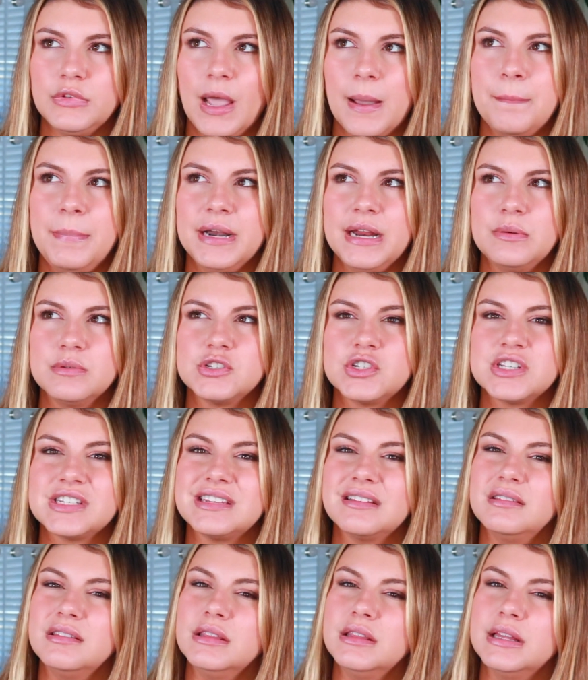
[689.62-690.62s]
But it was just
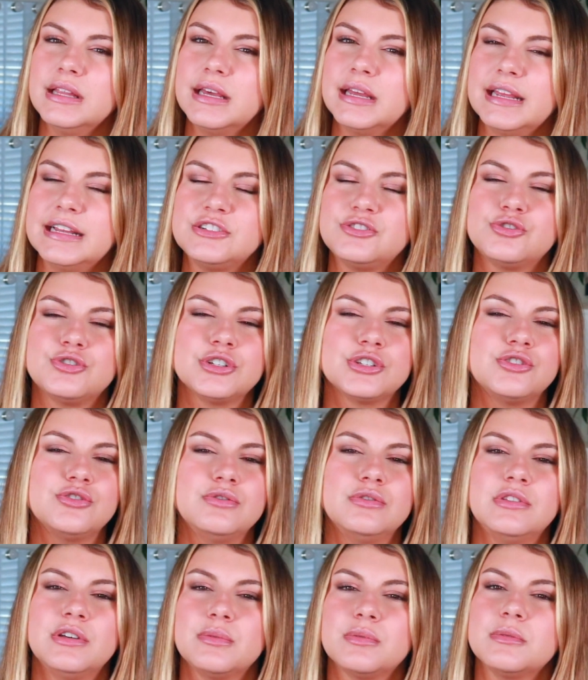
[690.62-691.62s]

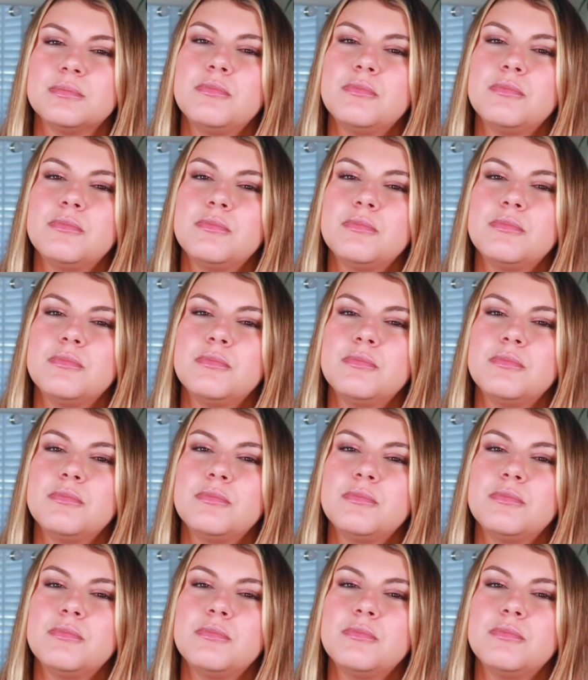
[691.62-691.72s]
there were